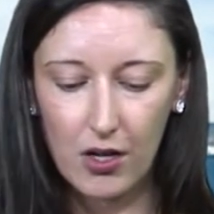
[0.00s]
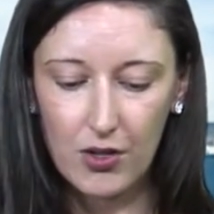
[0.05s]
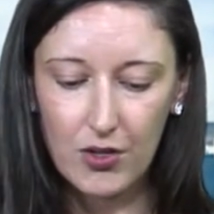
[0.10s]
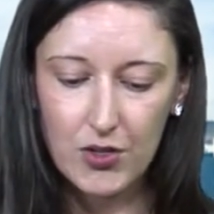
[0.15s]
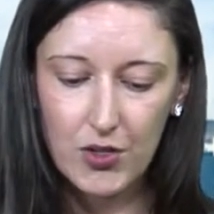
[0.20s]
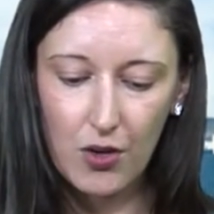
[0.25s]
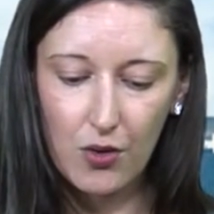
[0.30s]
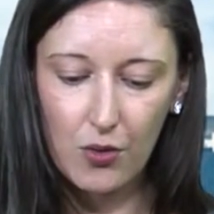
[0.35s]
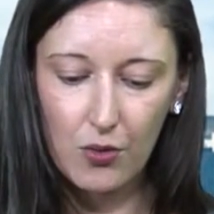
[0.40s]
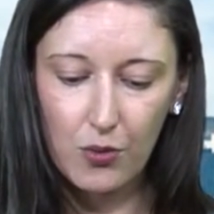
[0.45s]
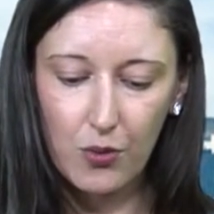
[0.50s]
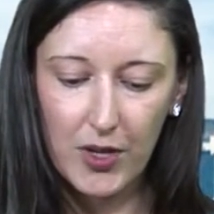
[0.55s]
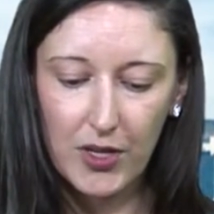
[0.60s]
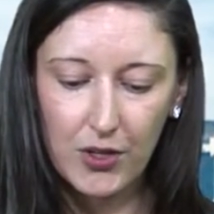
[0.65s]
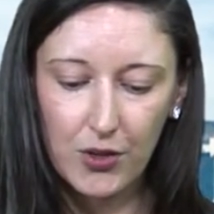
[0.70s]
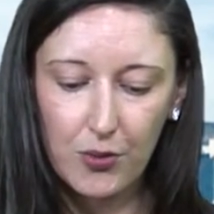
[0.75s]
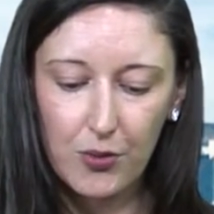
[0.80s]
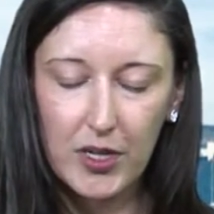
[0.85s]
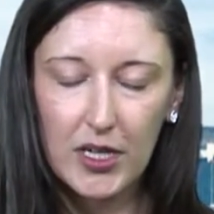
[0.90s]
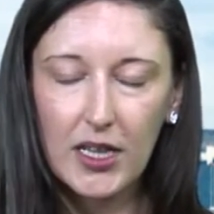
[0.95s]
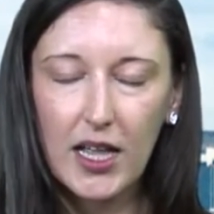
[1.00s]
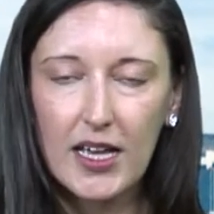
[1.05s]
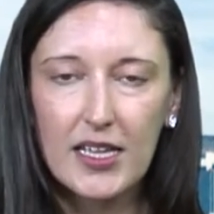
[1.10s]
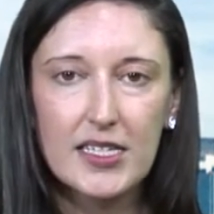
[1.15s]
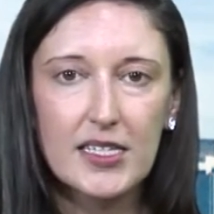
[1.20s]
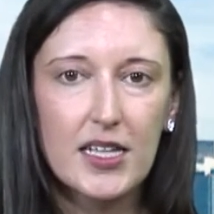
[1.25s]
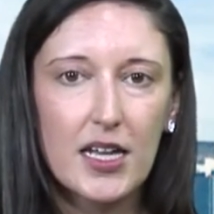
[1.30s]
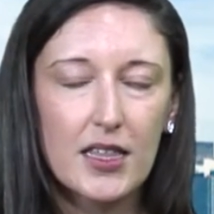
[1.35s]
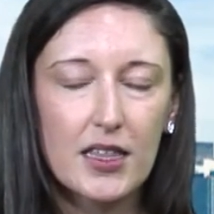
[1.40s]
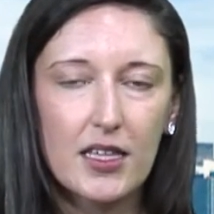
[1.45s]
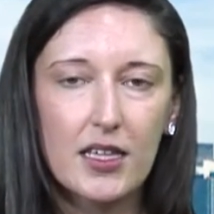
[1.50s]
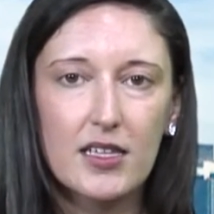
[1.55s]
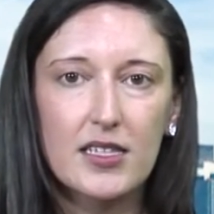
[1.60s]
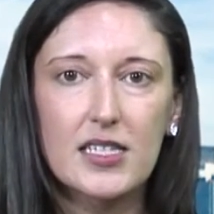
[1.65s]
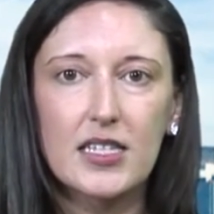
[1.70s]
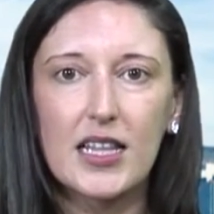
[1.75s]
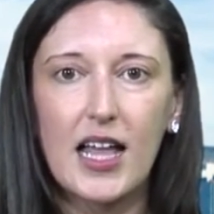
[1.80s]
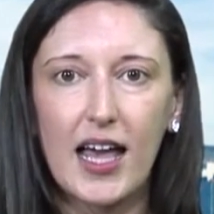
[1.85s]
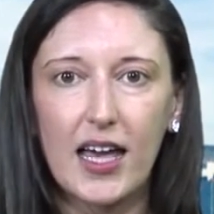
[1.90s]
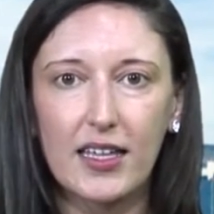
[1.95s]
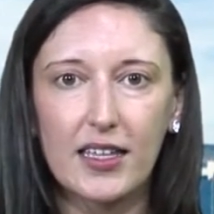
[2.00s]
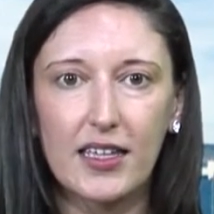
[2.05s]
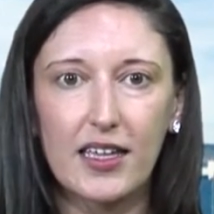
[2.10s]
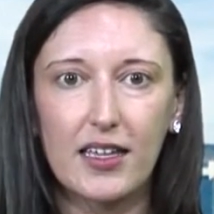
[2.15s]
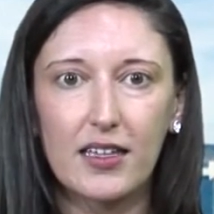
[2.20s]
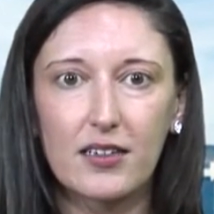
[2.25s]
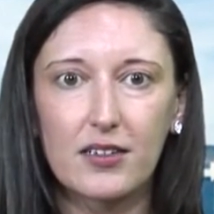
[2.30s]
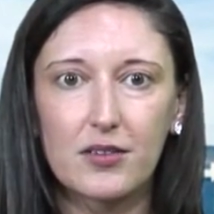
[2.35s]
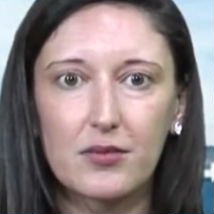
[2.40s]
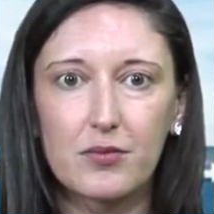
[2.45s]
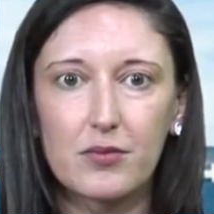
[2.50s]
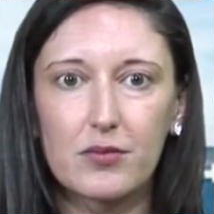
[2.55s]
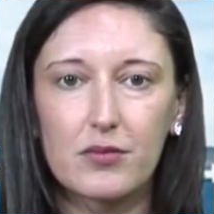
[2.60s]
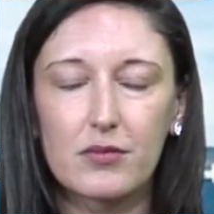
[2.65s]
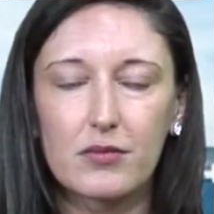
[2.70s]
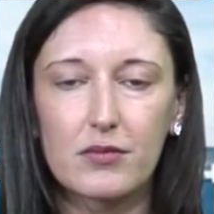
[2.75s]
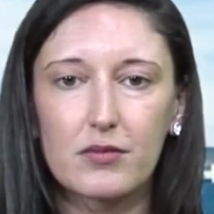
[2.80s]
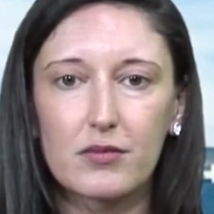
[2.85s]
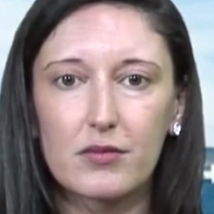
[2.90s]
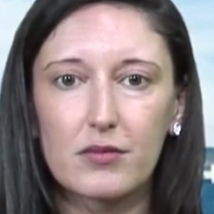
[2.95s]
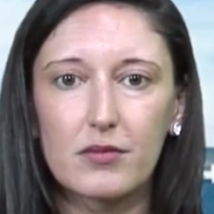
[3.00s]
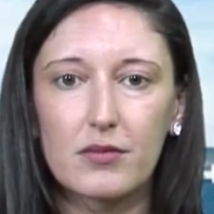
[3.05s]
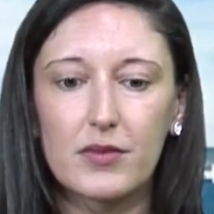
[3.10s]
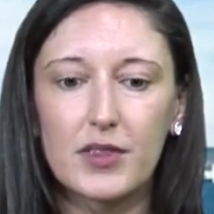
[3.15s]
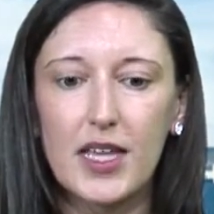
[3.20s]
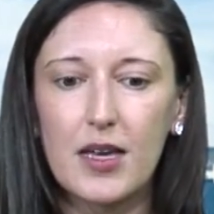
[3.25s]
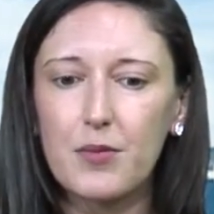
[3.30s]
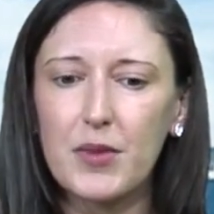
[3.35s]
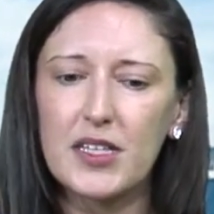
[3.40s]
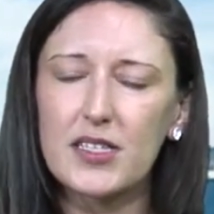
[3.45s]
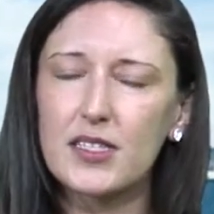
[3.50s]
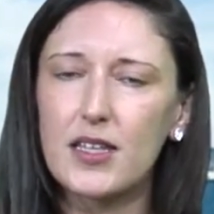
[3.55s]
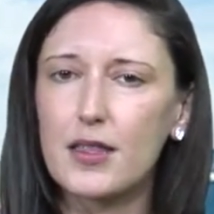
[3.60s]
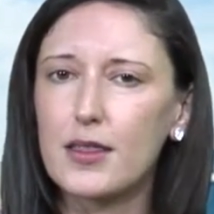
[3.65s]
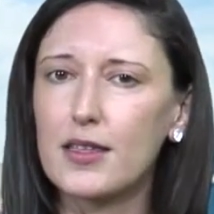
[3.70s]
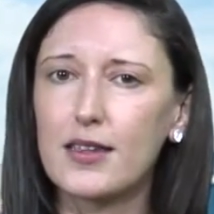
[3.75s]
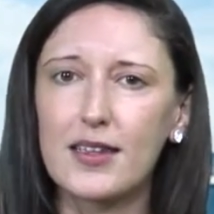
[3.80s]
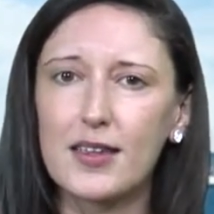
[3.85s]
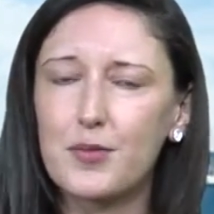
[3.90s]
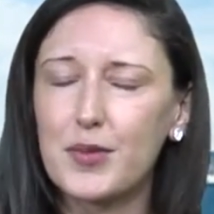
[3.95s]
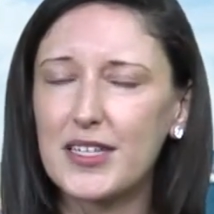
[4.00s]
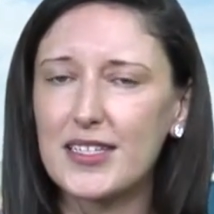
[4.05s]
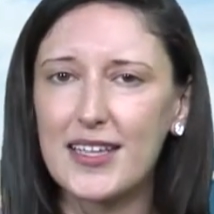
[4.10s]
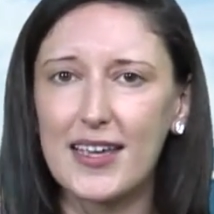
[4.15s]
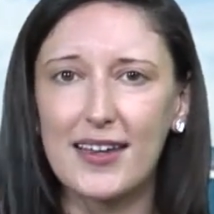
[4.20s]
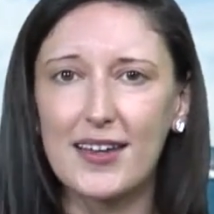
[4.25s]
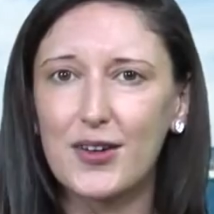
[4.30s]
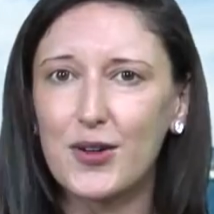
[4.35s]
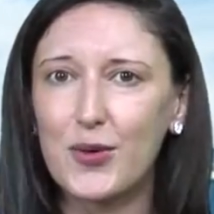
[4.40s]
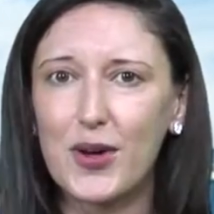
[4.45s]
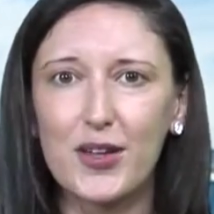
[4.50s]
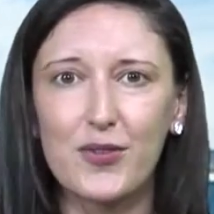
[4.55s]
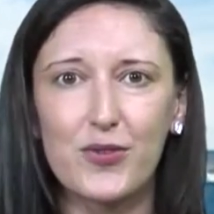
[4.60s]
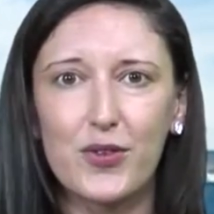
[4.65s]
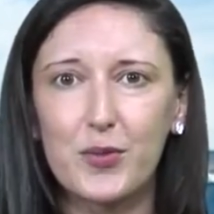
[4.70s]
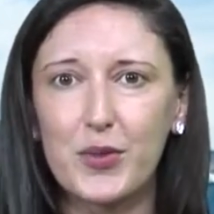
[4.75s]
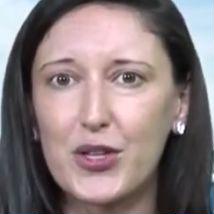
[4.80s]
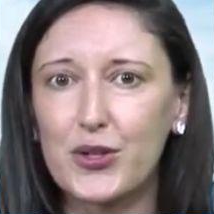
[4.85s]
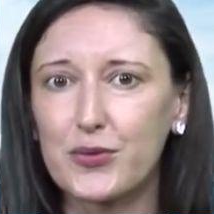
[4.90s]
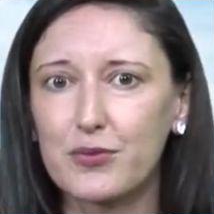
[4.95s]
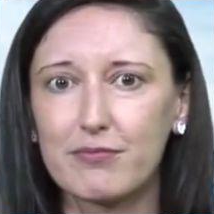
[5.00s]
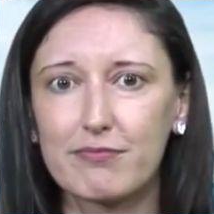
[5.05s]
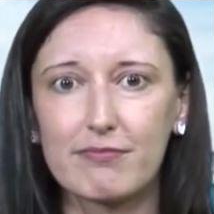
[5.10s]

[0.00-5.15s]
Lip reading: So when you realize nothing is lacking, that means nothing can be taken away from you.